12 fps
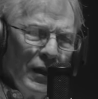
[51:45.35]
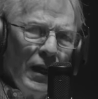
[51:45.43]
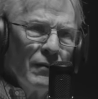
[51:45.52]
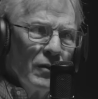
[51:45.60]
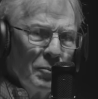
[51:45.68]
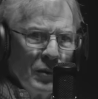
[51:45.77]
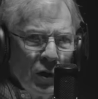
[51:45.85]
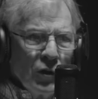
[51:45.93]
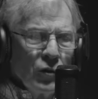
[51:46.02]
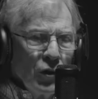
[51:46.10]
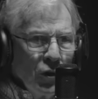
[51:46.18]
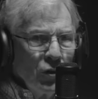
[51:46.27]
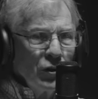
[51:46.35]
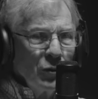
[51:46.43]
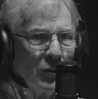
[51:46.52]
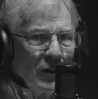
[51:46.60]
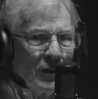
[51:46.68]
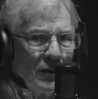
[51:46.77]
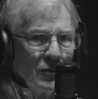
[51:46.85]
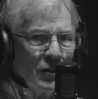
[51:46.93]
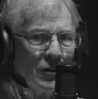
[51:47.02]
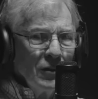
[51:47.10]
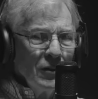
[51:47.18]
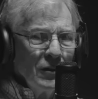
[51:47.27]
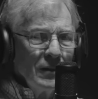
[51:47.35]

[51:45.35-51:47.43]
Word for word: you have a particular unit you want to go to?